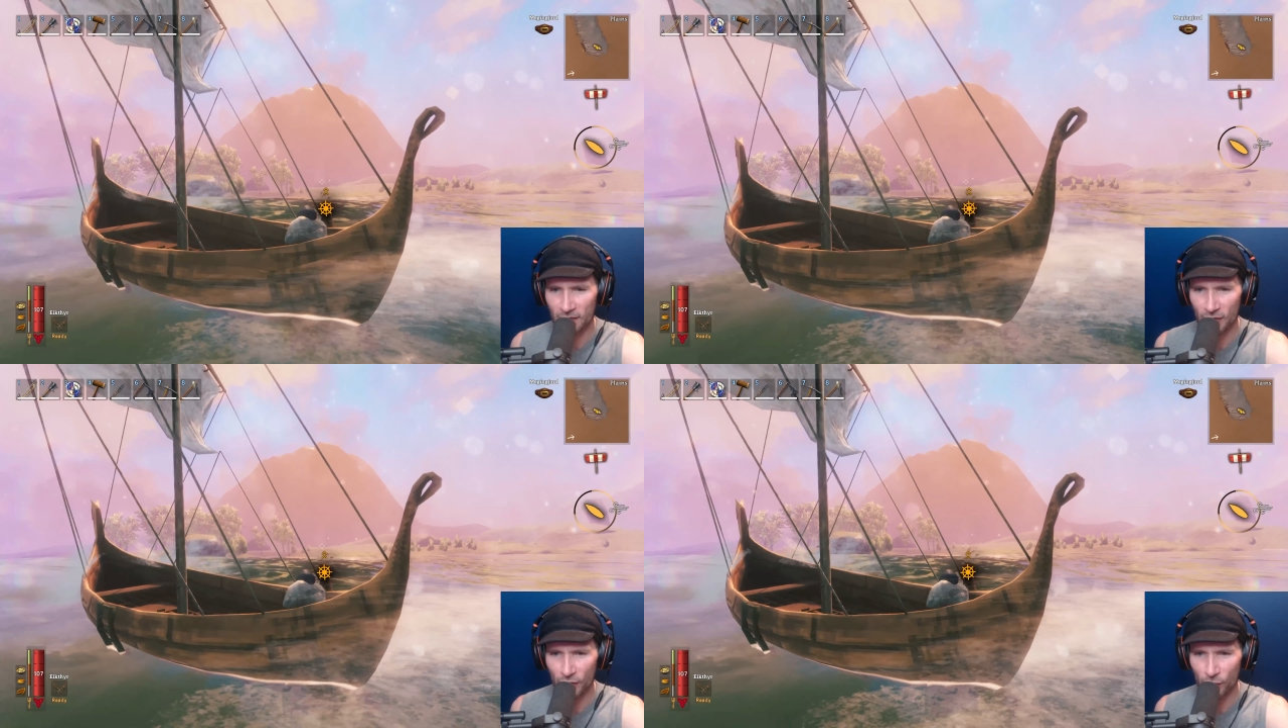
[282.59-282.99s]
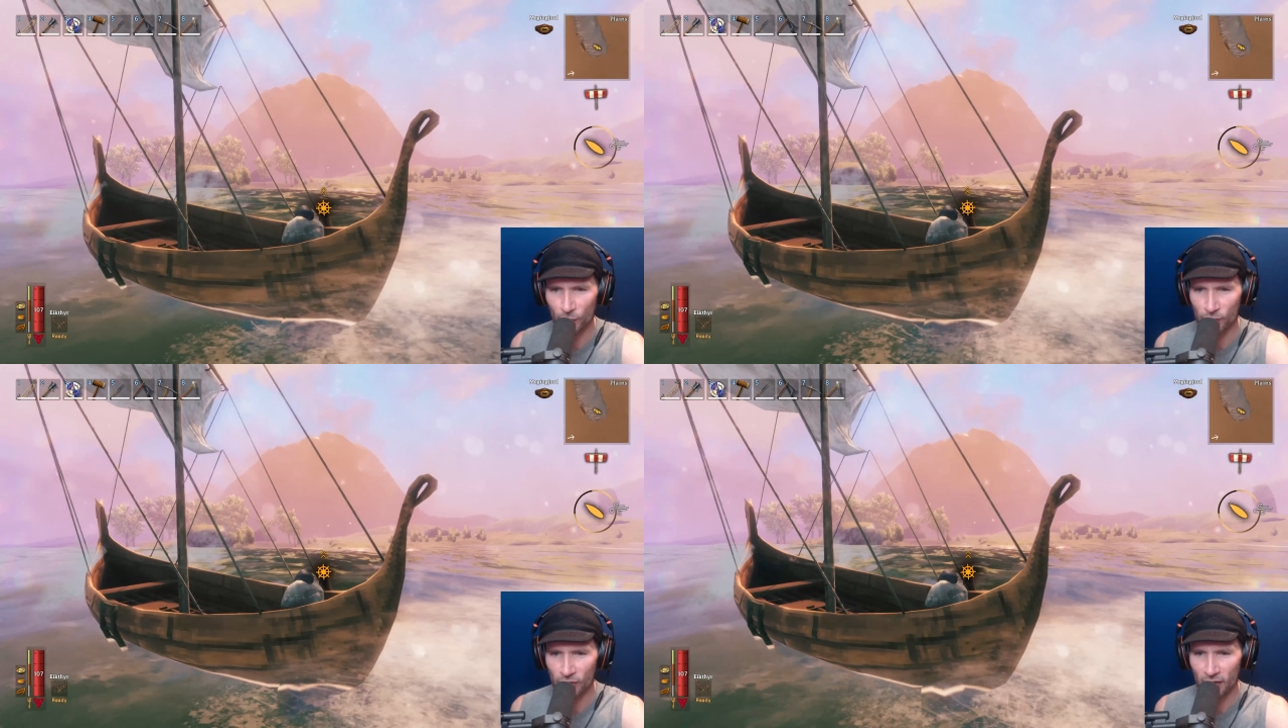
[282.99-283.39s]
It's
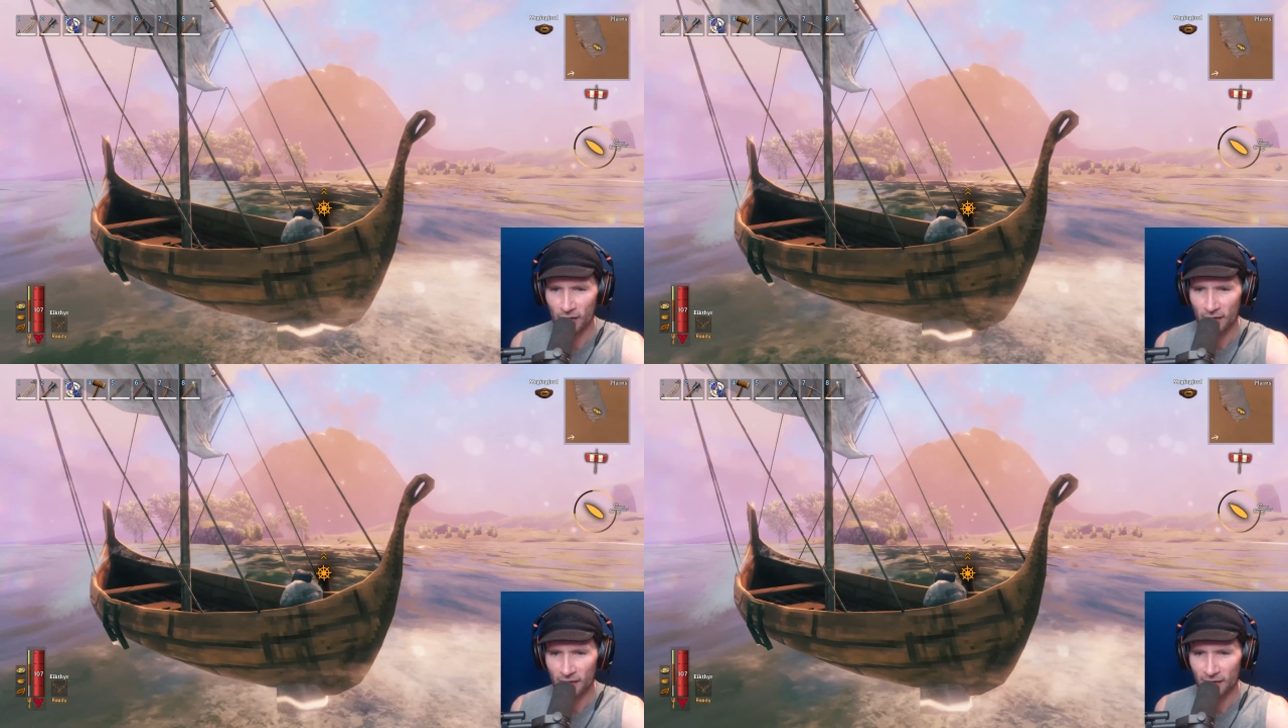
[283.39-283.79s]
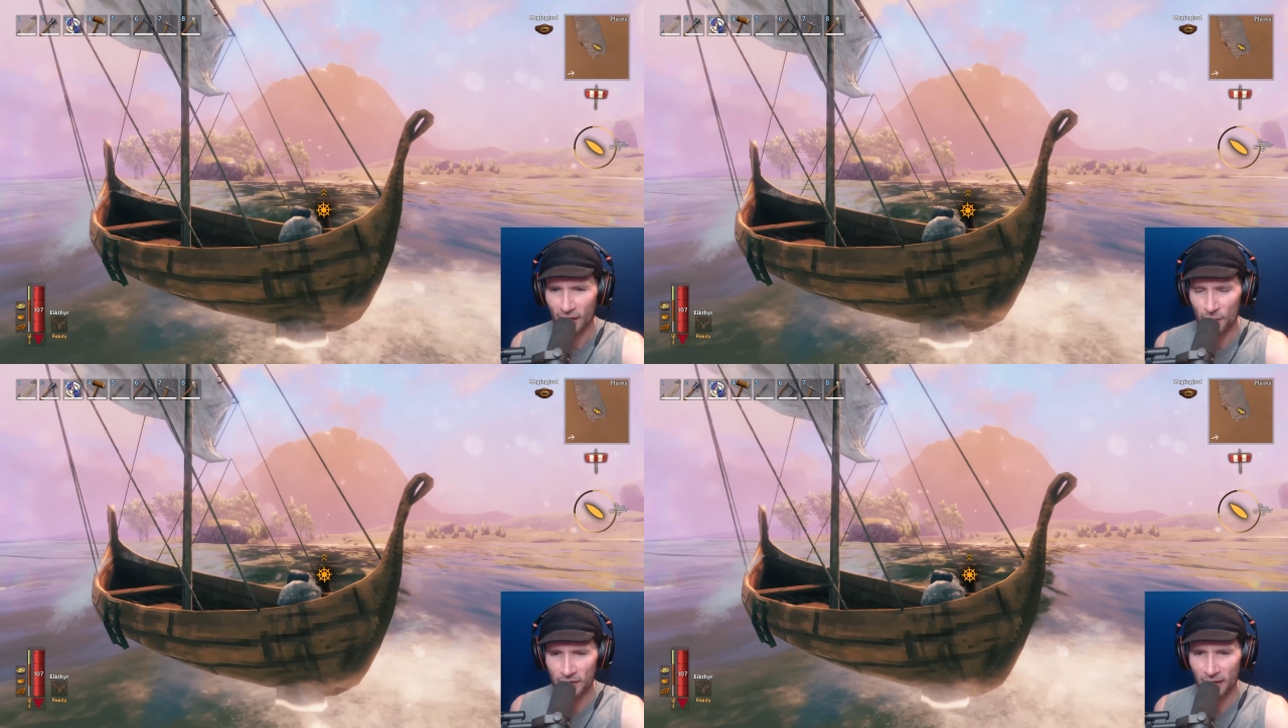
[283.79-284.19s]
huge.
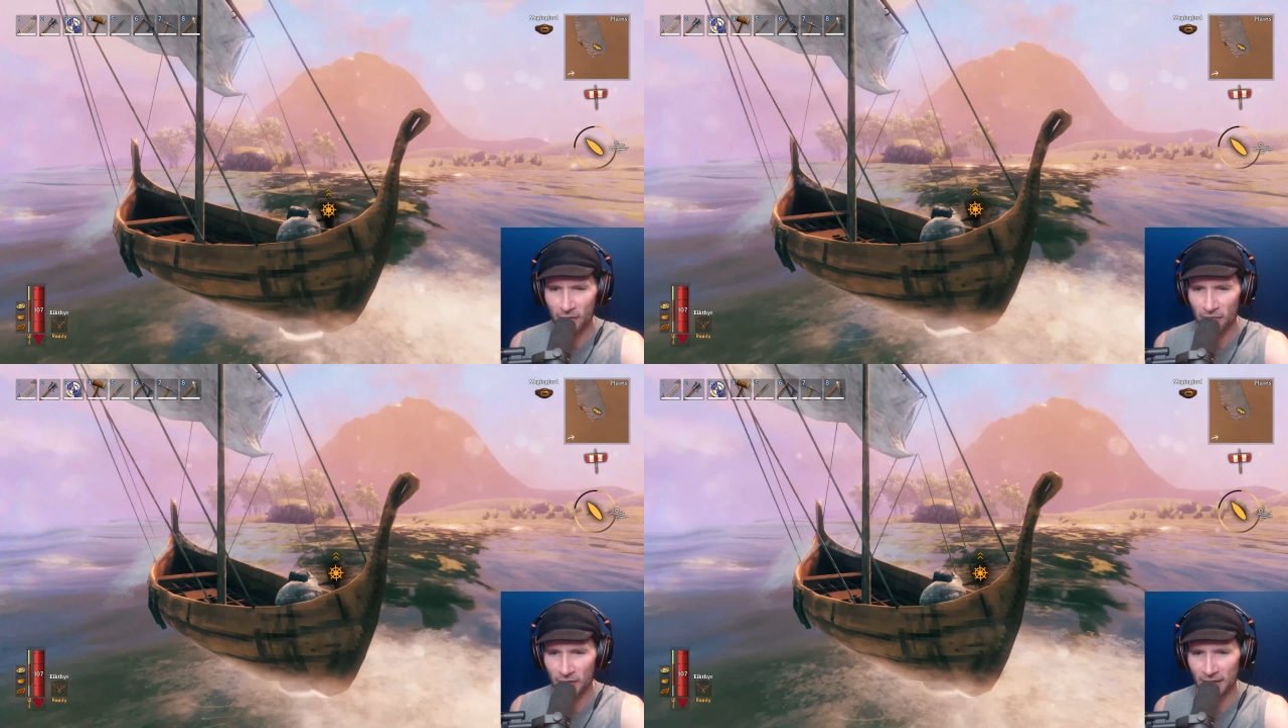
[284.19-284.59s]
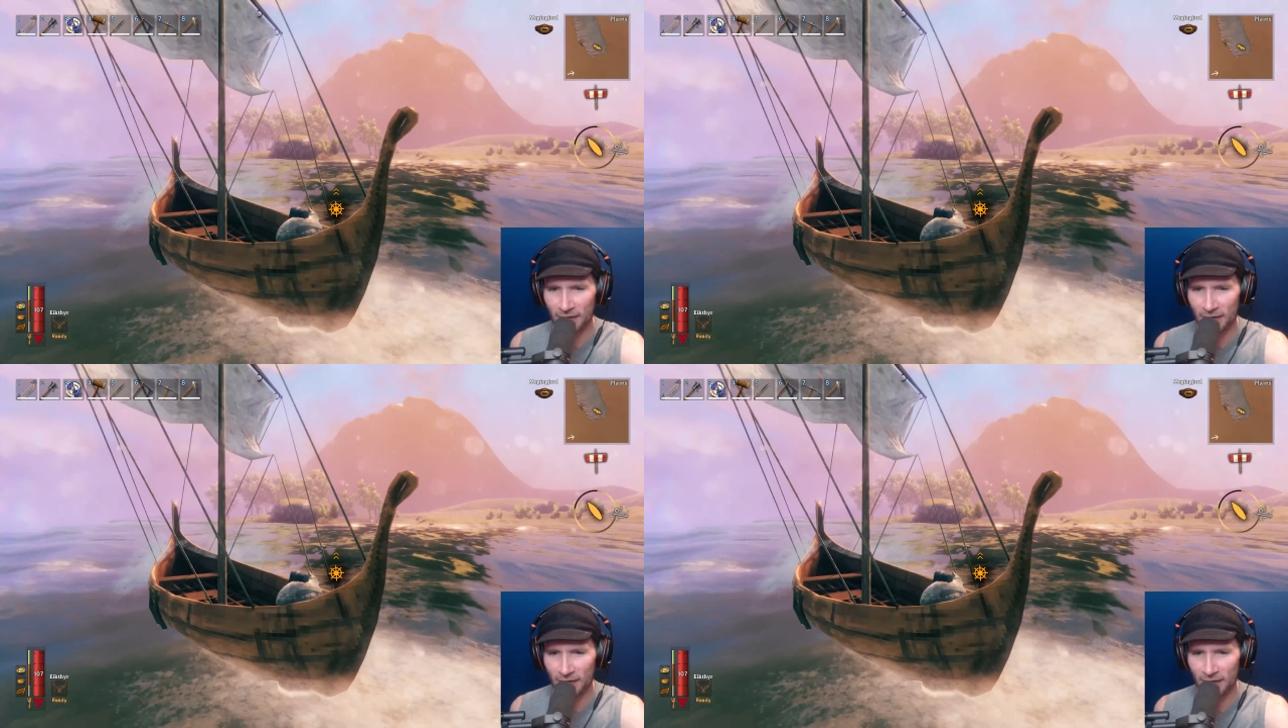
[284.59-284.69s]
How is Kevin even going to